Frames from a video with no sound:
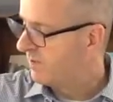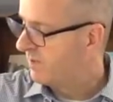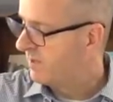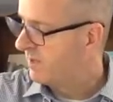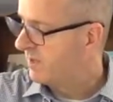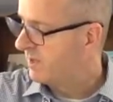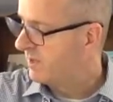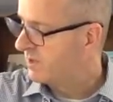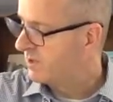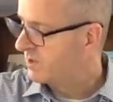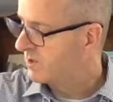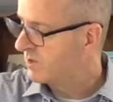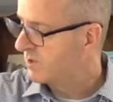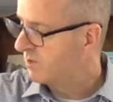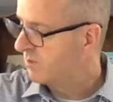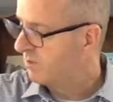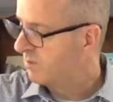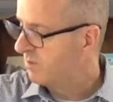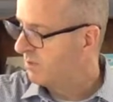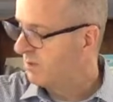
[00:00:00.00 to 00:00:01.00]
this
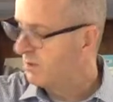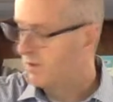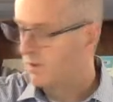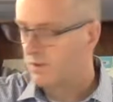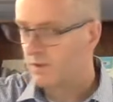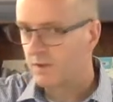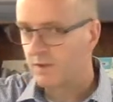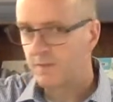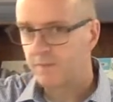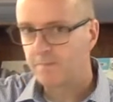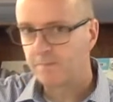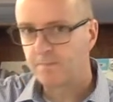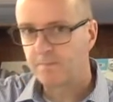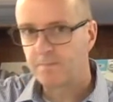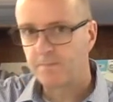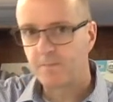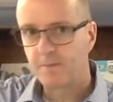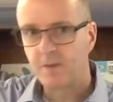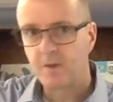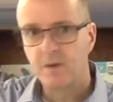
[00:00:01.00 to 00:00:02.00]
block?
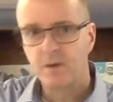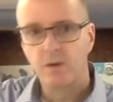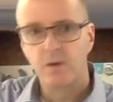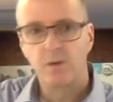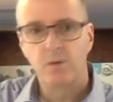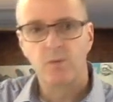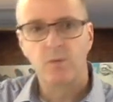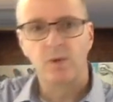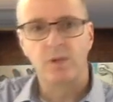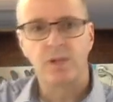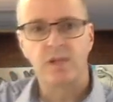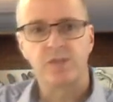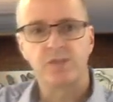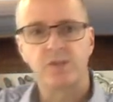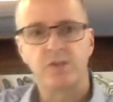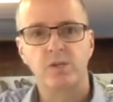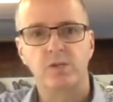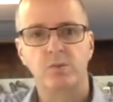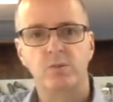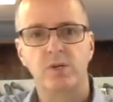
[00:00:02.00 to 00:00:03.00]
Well, that's going
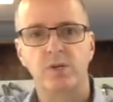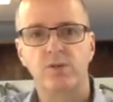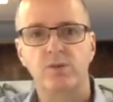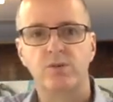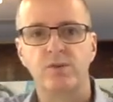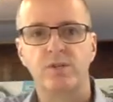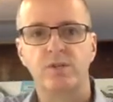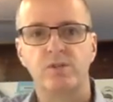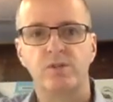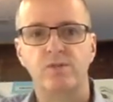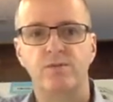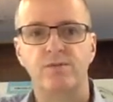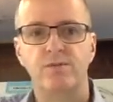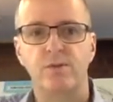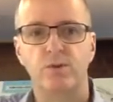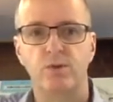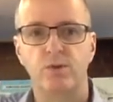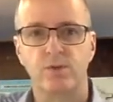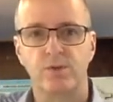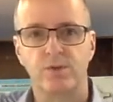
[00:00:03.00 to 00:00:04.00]
to increase the
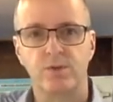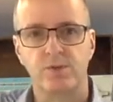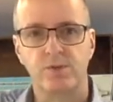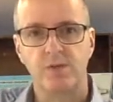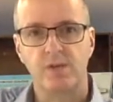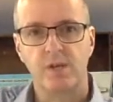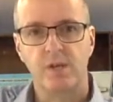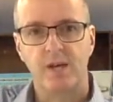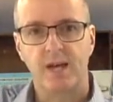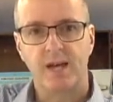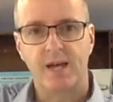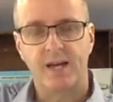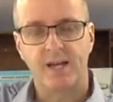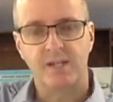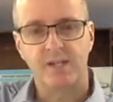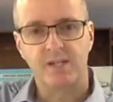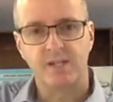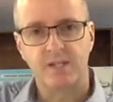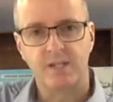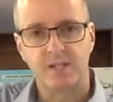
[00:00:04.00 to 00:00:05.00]
force
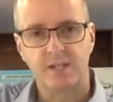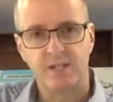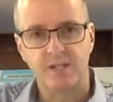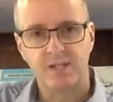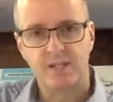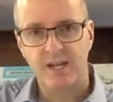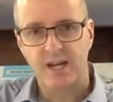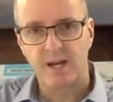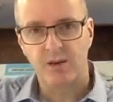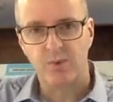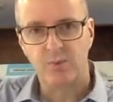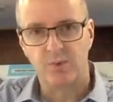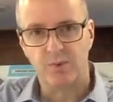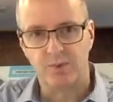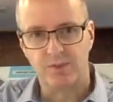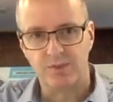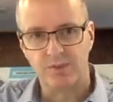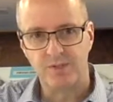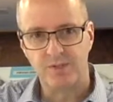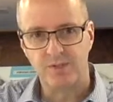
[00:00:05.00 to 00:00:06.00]
acting
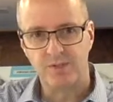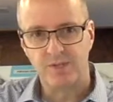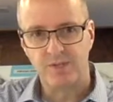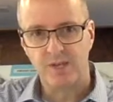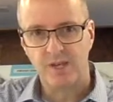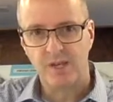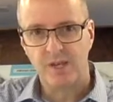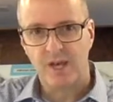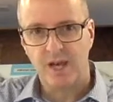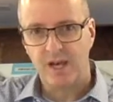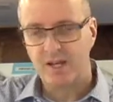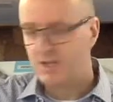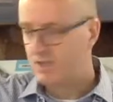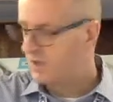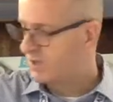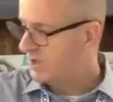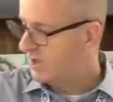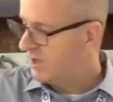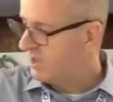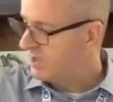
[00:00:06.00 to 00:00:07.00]
downwards, and it's
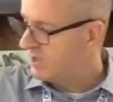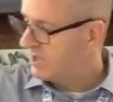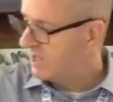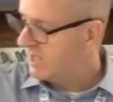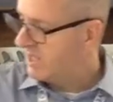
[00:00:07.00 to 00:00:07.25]
going to